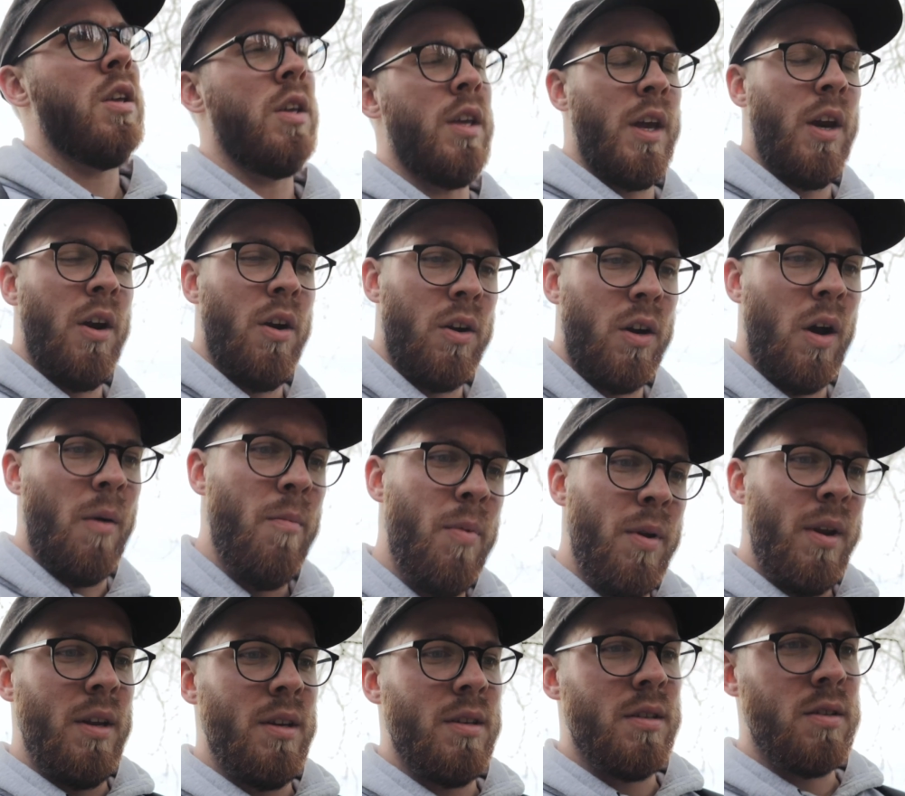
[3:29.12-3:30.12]
You hear
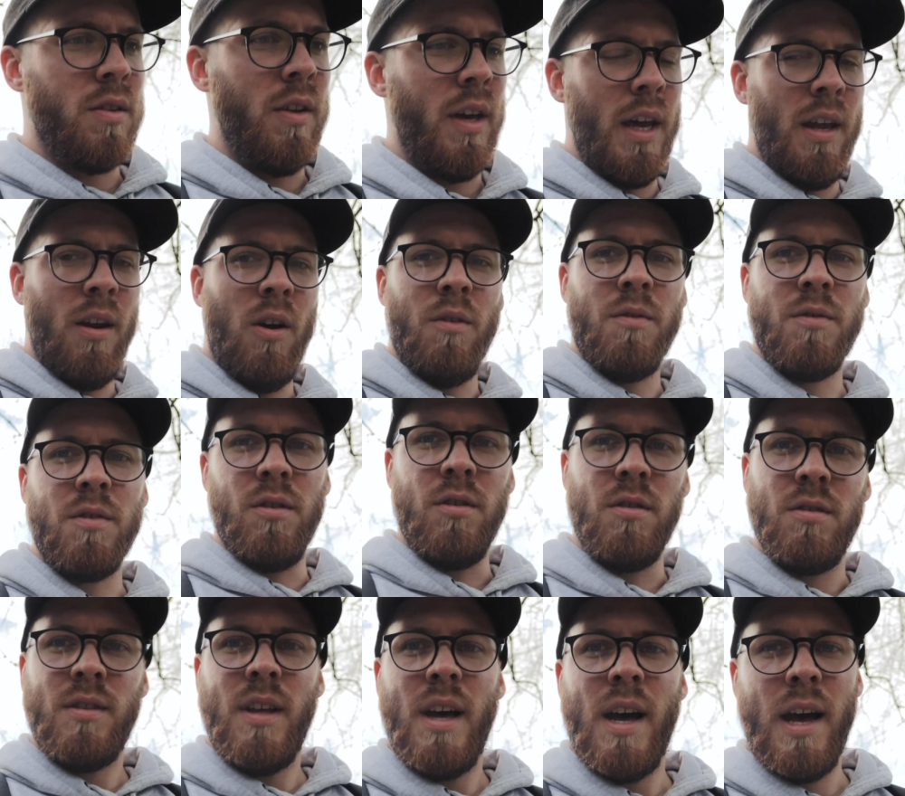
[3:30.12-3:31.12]
companies laying off their
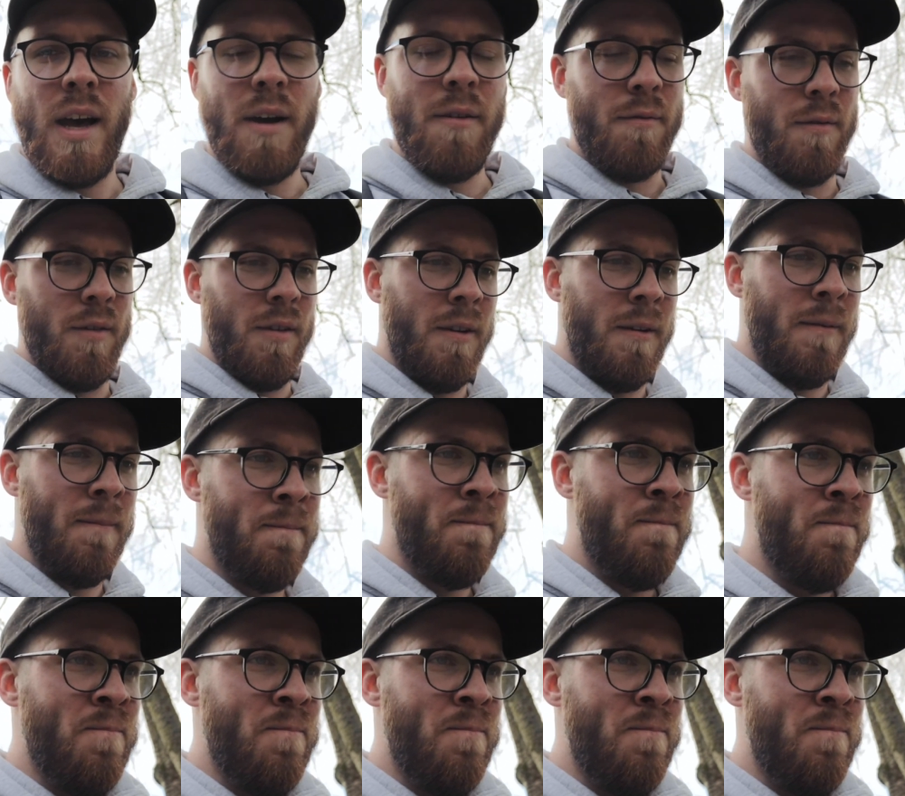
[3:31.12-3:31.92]
staff and